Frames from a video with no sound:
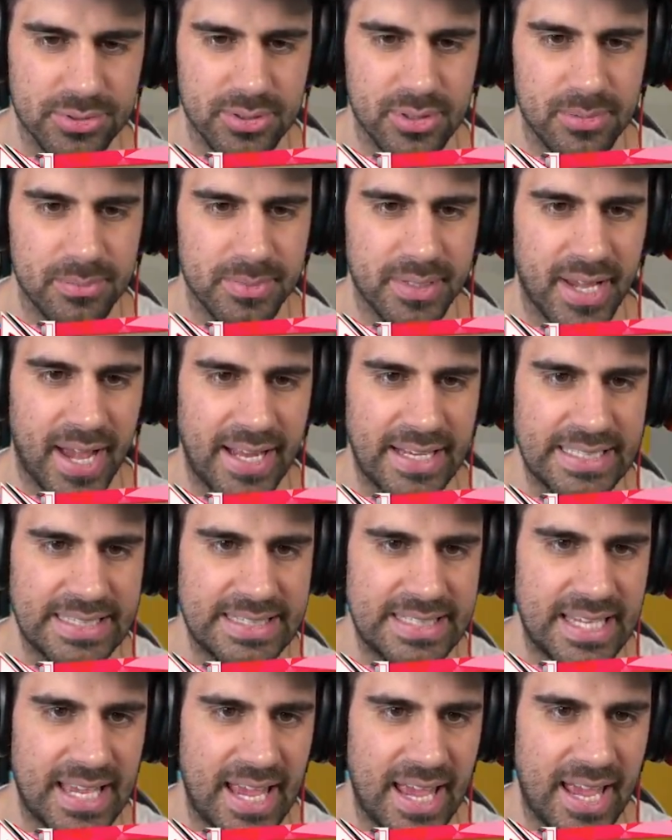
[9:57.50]
room, kind
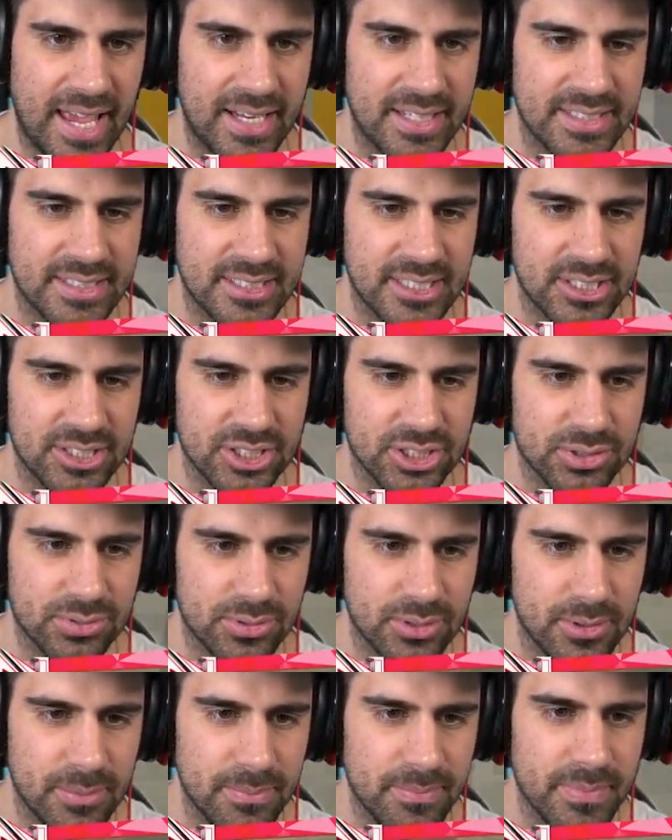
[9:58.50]
of dead. Sigil's
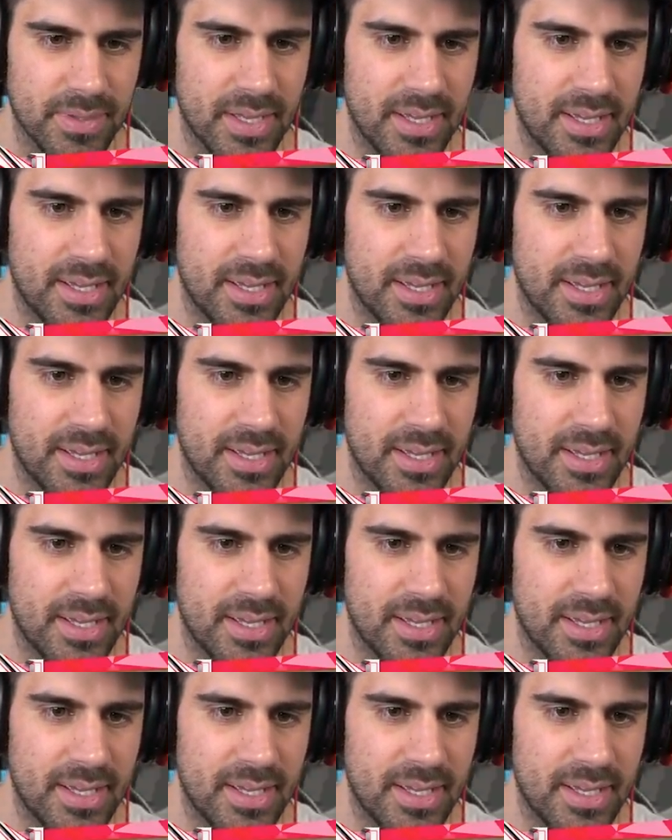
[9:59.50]
room,